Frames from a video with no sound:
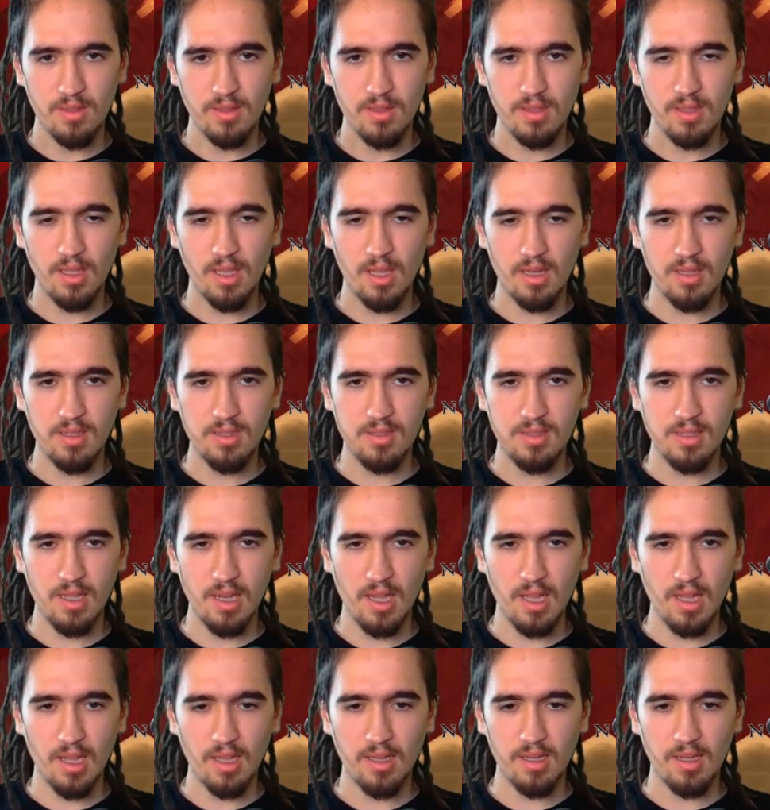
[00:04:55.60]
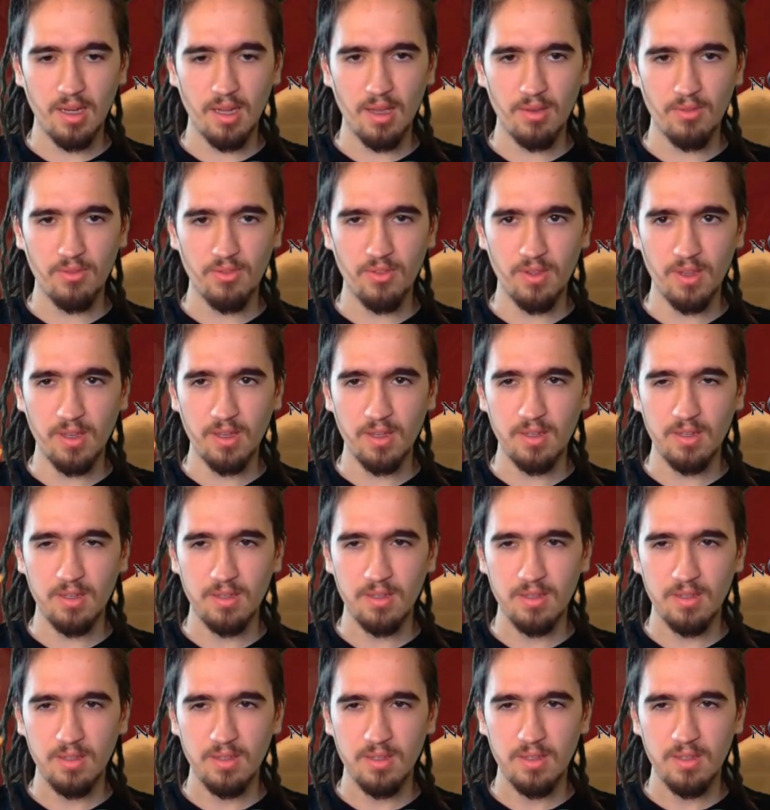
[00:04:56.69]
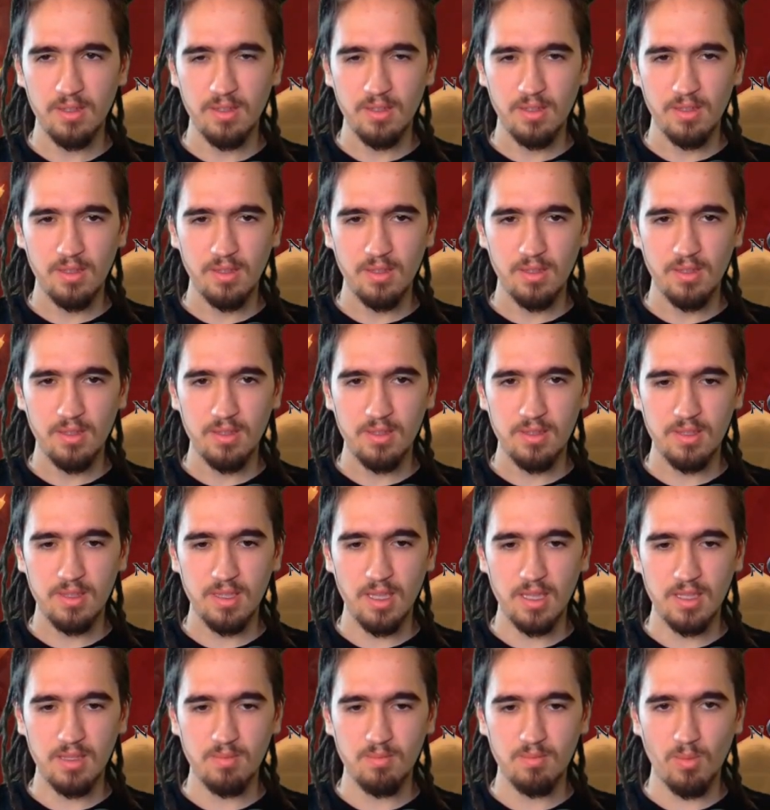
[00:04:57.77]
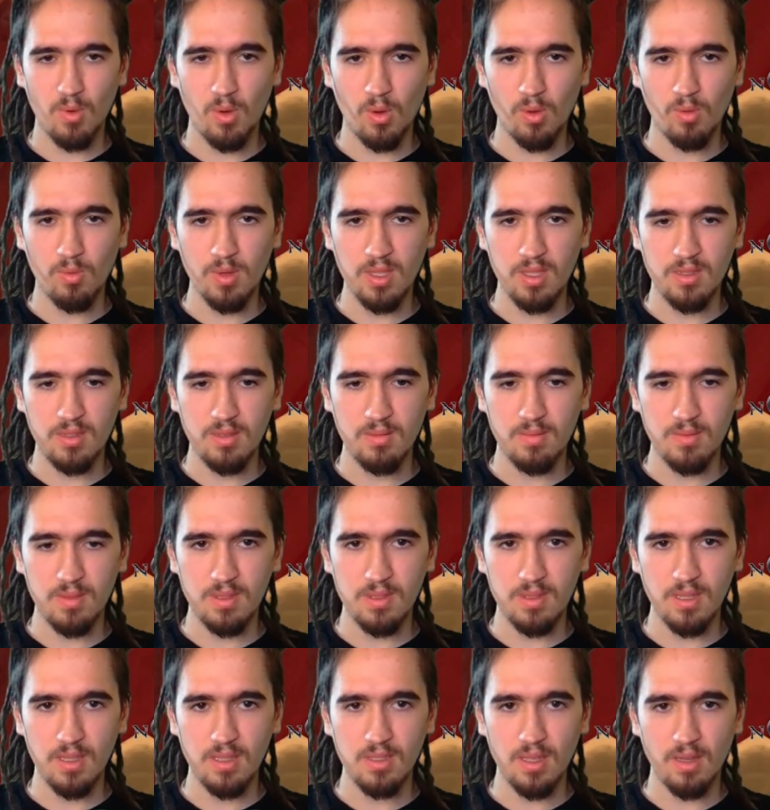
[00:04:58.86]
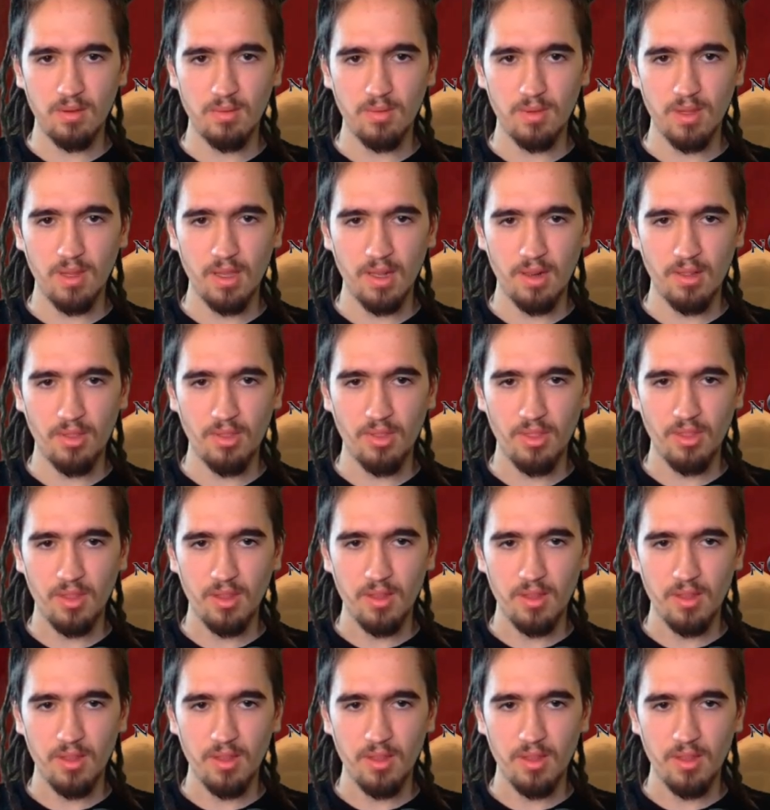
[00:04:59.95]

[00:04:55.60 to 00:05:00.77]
That is like nothing. Says Mog with 600 health.